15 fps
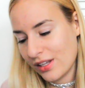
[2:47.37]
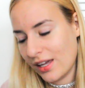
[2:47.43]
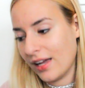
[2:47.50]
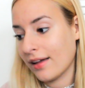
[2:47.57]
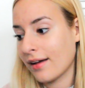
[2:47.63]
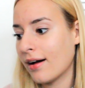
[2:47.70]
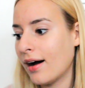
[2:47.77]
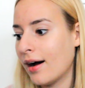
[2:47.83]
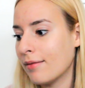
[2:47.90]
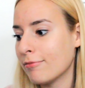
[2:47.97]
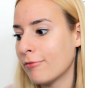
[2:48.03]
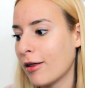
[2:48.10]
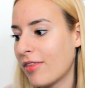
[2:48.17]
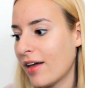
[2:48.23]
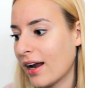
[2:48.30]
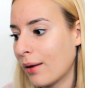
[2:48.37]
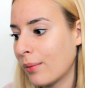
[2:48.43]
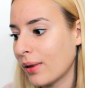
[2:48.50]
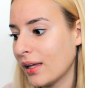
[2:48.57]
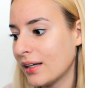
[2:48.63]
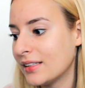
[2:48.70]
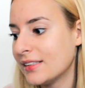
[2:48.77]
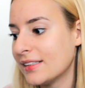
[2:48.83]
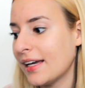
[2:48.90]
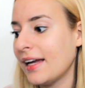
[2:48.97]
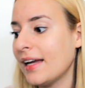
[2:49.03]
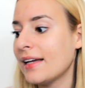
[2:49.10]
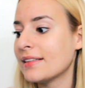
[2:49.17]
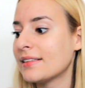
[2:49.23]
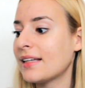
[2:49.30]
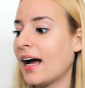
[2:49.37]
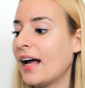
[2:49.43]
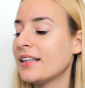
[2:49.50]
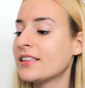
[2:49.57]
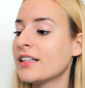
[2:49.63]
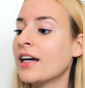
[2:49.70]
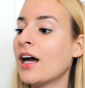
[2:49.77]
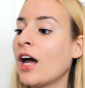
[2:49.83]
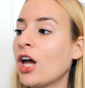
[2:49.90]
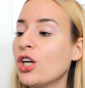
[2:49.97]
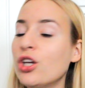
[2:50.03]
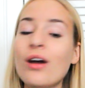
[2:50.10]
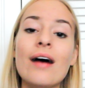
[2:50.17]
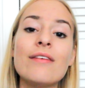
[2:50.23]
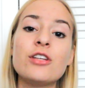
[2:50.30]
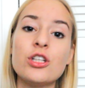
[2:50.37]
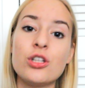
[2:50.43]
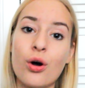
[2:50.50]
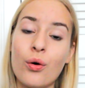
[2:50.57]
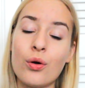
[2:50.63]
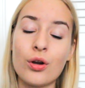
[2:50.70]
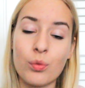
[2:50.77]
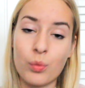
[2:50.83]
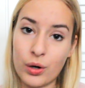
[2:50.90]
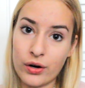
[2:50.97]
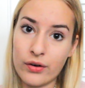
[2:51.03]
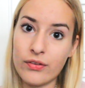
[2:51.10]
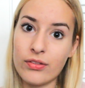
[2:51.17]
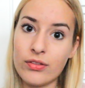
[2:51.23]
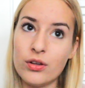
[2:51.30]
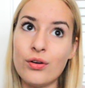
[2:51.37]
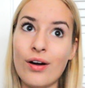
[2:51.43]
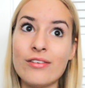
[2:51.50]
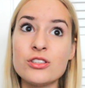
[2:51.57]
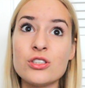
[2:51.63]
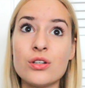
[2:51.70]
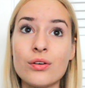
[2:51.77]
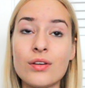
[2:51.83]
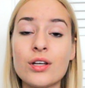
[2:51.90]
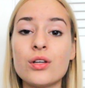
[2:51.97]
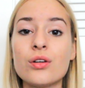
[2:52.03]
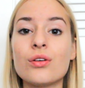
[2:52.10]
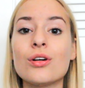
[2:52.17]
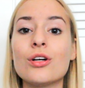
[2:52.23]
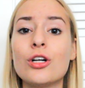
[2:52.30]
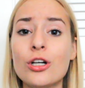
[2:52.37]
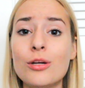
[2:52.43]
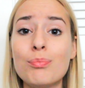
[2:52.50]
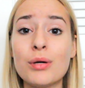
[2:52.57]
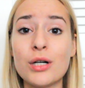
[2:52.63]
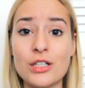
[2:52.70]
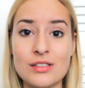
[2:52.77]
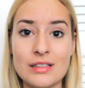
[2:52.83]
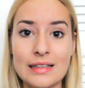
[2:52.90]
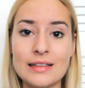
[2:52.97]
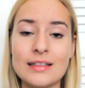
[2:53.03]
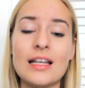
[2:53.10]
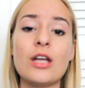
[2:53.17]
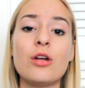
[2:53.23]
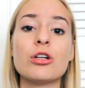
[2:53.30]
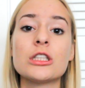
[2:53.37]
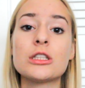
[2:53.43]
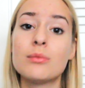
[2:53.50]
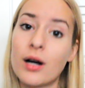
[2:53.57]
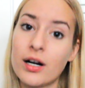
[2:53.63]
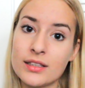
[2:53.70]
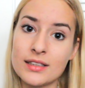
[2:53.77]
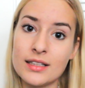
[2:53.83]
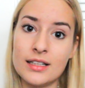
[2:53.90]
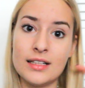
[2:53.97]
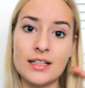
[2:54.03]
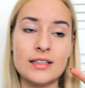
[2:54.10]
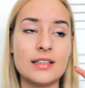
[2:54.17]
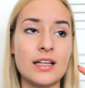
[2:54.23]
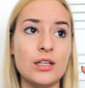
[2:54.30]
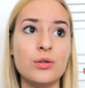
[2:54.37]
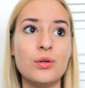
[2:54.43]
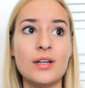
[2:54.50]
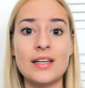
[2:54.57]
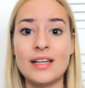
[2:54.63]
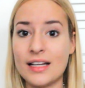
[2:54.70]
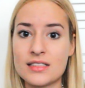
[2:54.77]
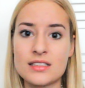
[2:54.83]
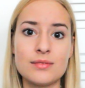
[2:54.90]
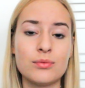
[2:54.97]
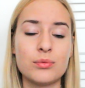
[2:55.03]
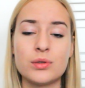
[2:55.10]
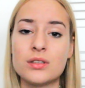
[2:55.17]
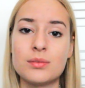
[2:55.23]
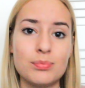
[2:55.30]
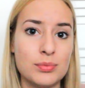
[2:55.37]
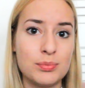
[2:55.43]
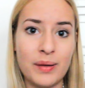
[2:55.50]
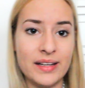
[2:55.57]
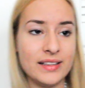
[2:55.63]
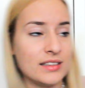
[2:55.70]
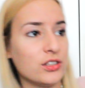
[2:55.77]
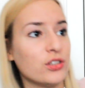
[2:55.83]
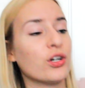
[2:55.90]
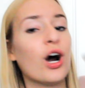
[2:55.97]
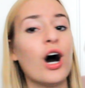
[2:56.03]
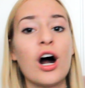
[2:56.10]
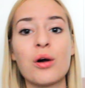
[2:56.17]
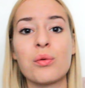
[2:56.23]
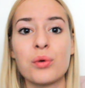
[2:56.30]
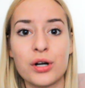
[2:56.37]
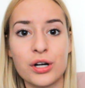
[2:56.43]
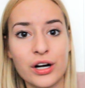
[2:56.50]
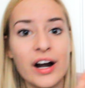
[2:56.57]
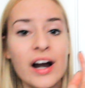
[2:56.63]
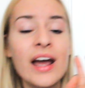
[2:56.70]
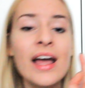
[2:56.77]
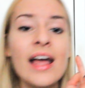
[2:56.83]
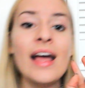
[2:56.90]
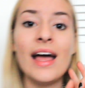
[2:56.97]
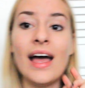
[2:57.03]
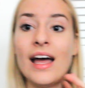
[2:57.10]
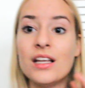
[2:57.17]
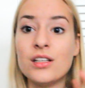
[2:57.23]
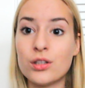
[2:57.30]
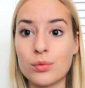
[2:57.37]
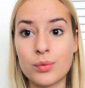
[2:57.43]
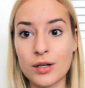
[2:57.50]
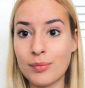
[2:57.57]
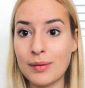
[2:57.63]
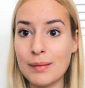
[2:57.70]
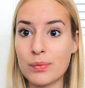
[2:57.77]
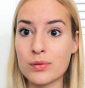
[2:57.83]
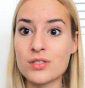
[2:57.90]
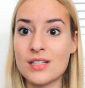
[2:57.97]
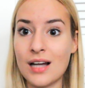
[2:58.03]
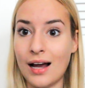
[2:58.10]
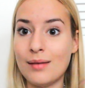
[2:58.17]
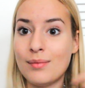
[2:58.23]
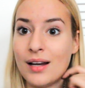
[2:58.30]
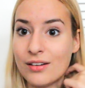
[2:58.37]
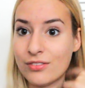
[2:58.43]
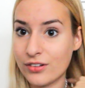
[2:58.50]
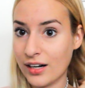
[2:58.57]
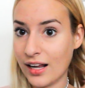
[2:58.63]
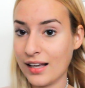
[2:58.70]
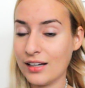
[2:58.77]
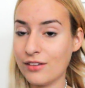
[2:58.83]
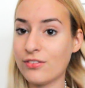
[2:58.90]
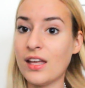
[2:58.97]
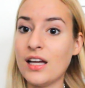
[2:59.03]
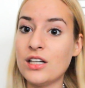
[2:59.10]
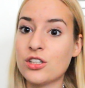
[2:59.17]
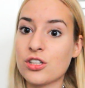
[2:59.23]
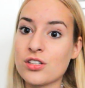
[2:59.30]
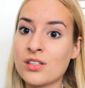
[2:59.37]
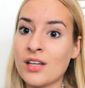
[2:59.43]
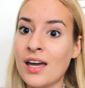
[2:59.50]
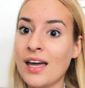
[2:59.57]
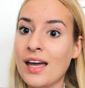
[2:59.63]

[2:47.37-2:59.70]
thing that I would like to say is that you have to know your worth. You have to know that you're a good person, that you're smart, that you can get places, you're a hard worker, and you're worth people's time and effort. And if they don't